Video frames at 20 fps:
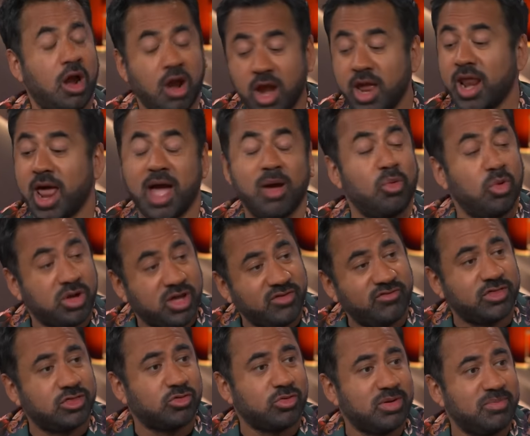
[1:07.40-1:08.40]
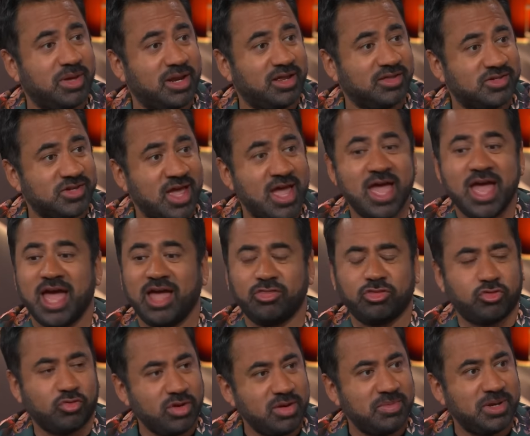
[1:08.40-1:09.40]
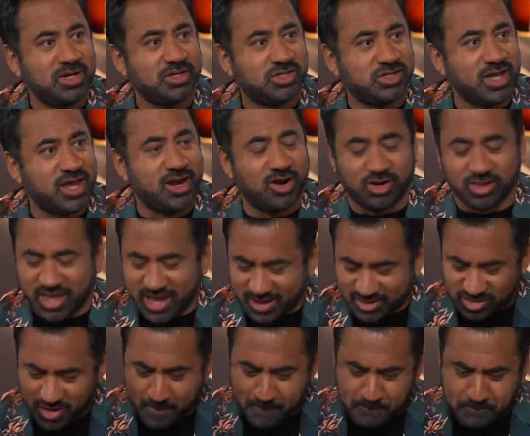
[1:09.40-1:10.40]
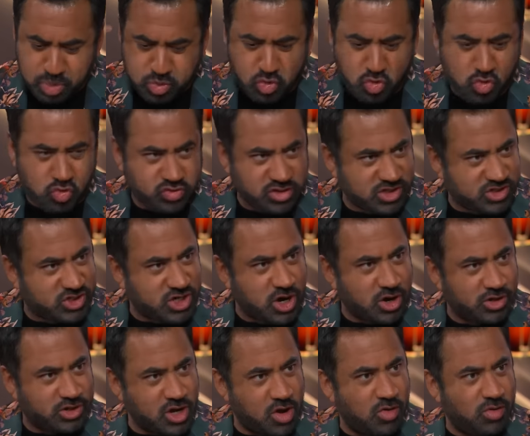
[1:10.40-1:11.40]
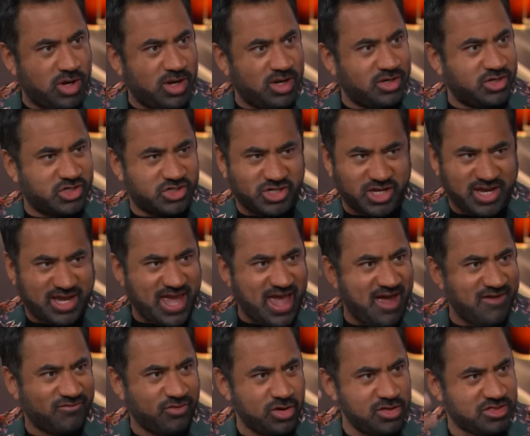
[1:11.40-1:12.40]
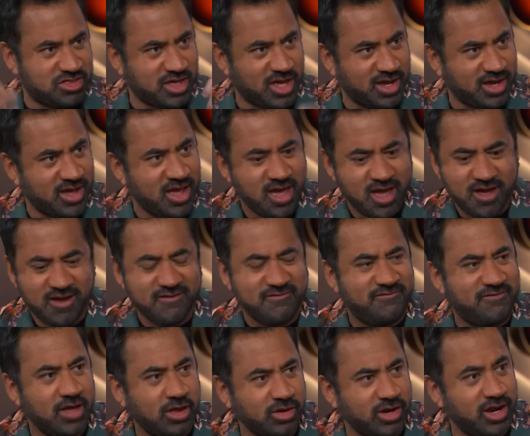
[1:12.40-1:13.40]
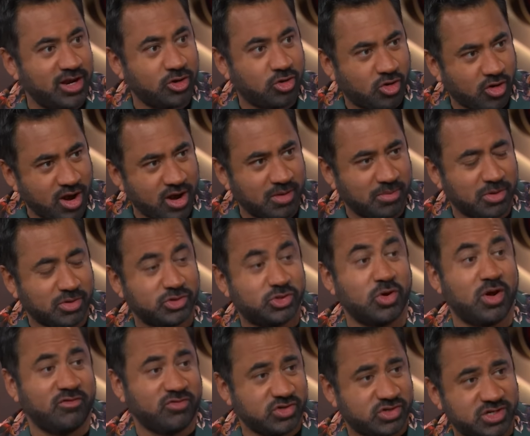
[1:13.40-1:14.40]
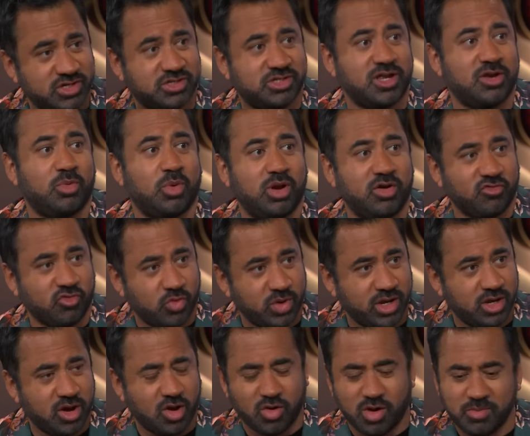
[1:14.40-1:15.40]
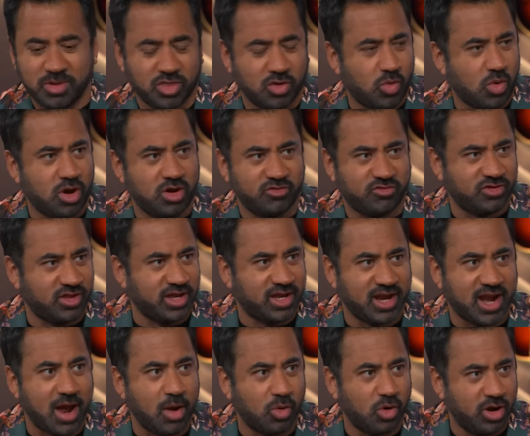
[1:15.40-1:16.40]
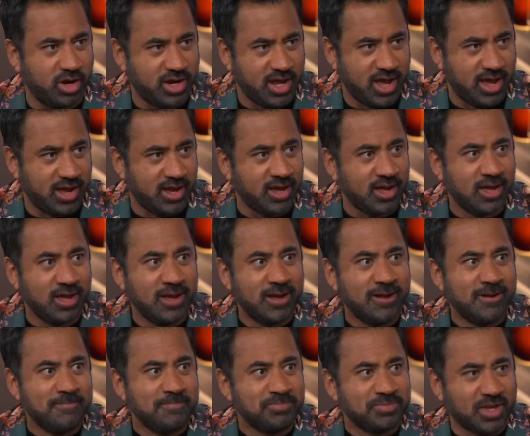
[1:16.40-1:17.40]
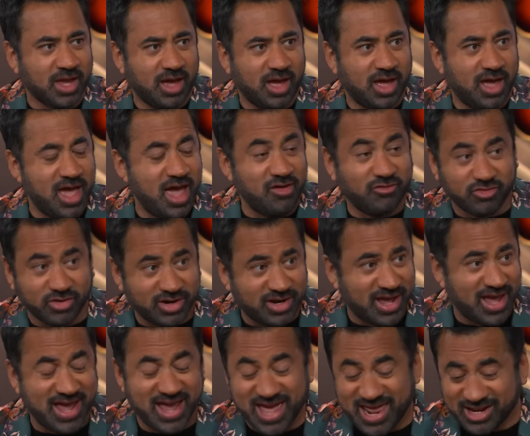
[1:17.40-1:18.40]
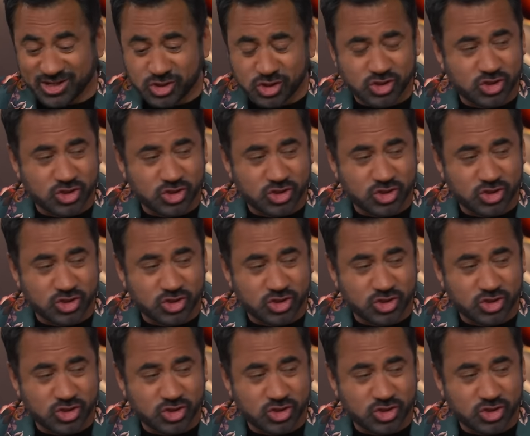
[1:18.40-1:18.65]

all right, I will give it three minutes. And three minutes later, like the the serotonin, just like everything, felt incredible. So ever since then, whenever we go, I'm in the water for like an hour a day, uh, every day, and it's